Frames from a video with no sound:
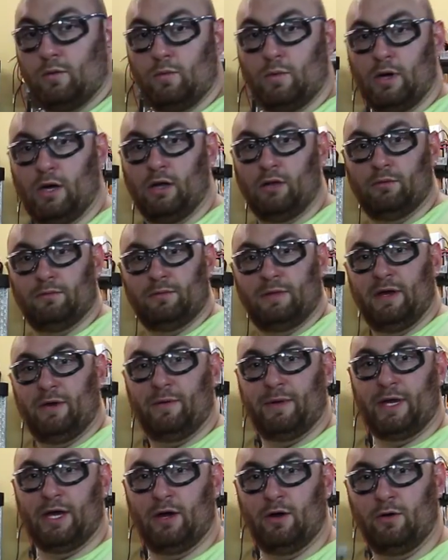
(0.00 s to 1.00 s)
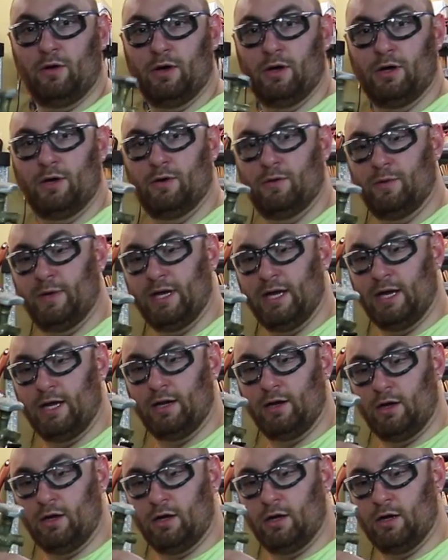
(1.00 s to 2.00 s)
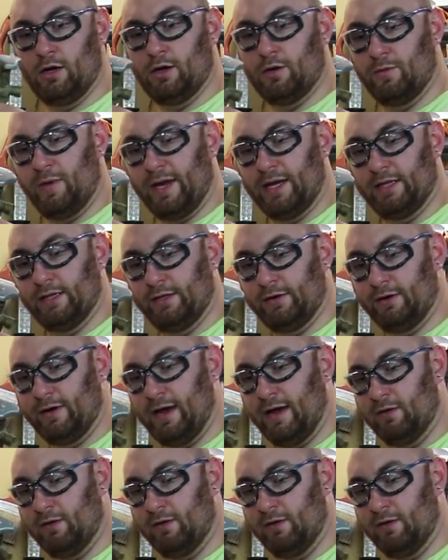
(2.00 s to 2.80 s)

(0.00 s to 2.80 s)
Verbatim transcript: Well, there we go. We got our regulator